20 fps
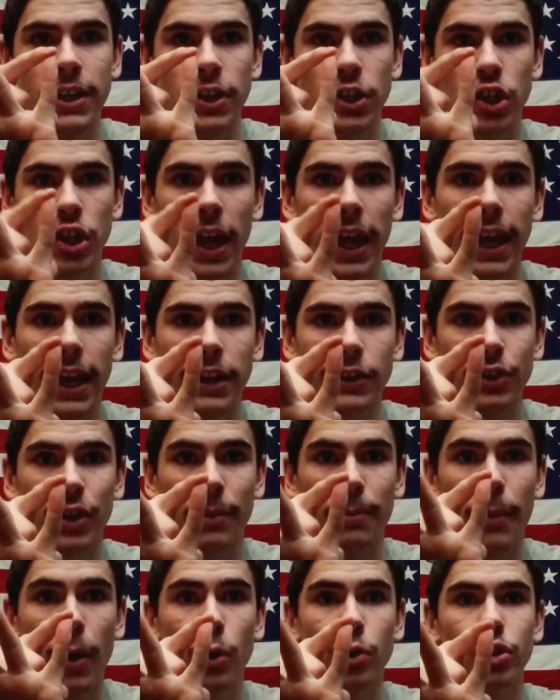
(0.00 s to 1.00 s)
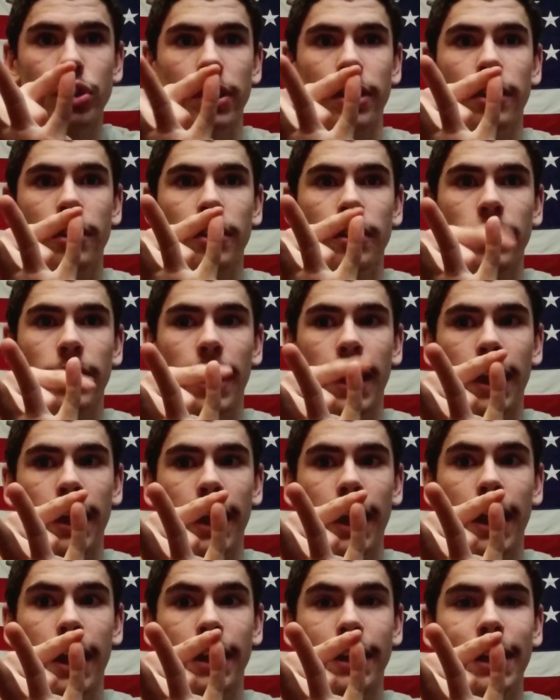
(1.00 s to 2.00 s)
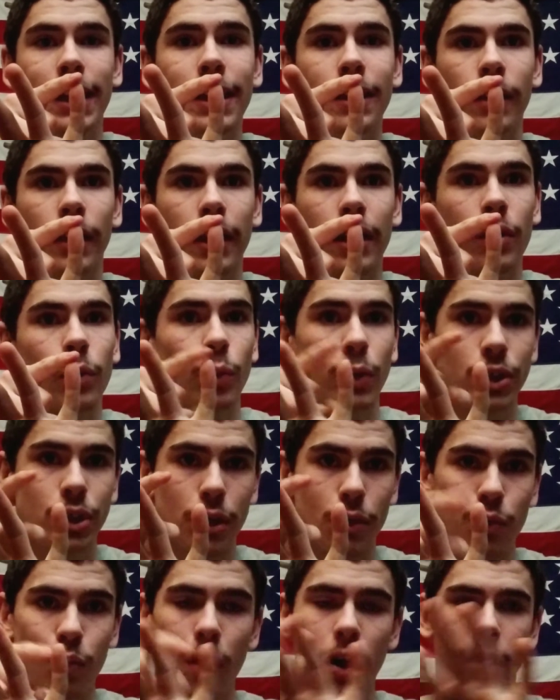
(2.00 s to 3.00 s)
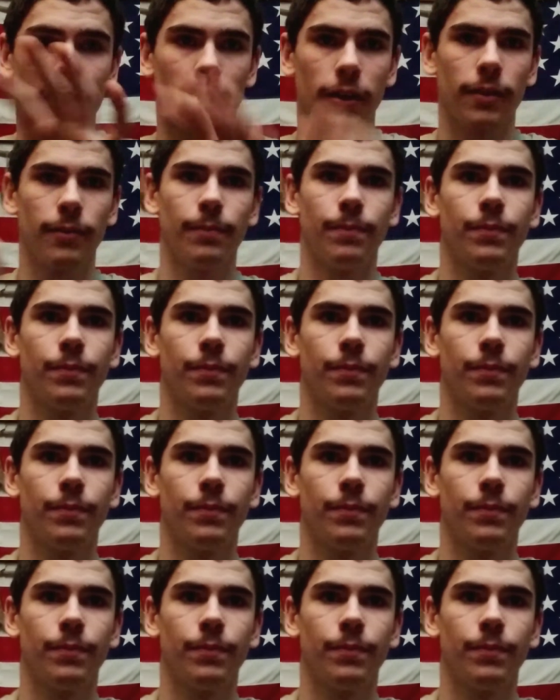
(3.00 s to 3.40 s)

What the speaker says: change and motion and healing, which is water.